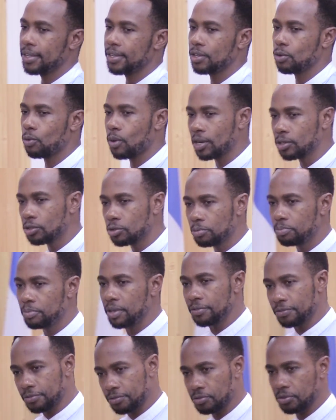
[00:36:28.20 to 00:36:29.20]
You want to
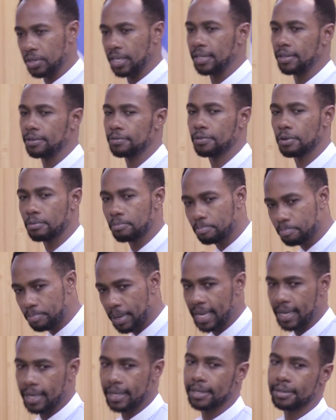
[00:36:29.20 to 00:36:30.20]
be free from
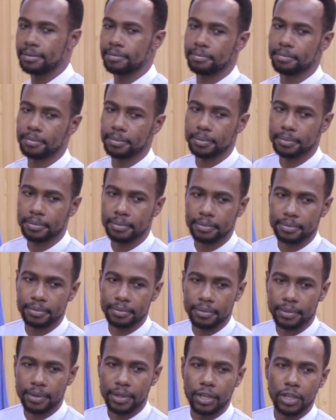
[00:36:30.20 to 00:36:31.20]
pain.
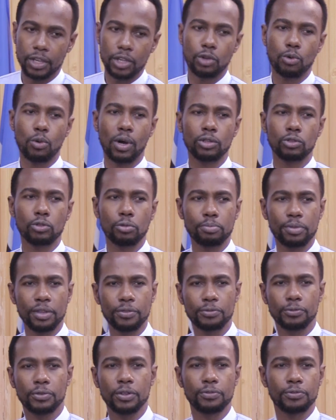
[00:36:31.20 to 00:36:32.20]
You want to
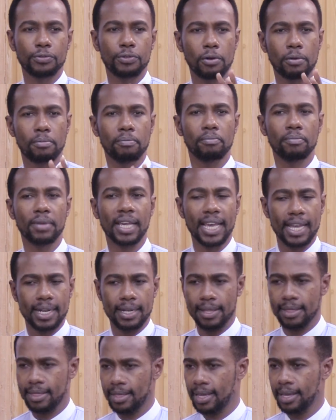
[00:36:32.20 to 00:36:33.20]
be free from
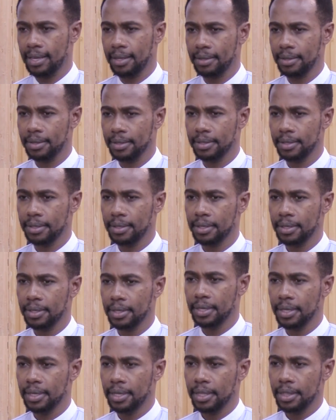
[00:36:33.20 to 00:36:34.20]
anything.
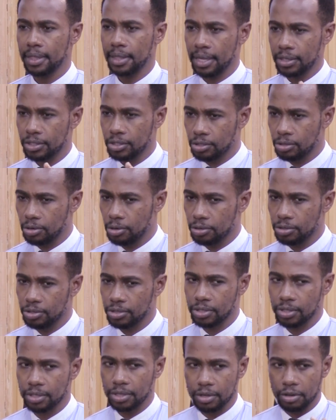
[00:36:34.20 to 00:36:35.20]
The
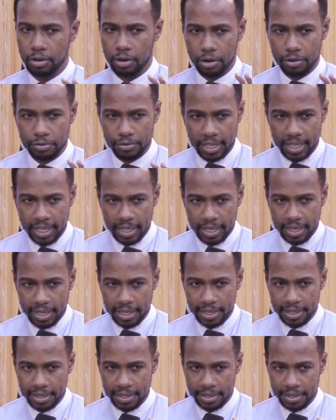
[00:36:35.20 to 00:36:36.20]
source of
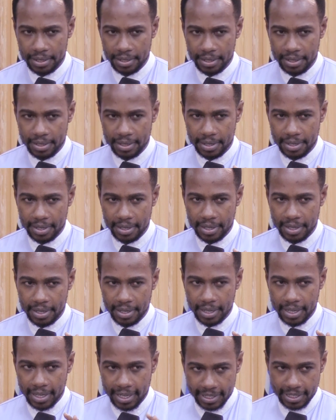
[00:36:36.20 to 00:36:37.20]
healing
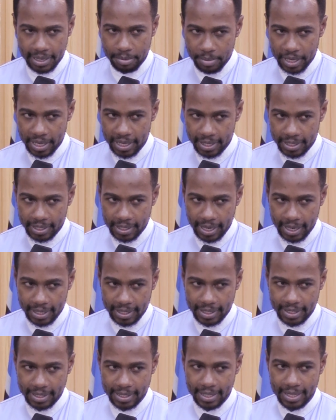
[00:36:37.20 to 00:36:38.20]
is amidst
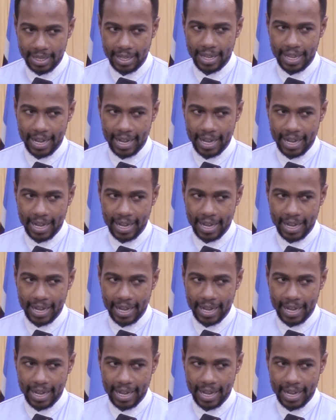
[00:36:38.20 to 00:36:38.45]
us.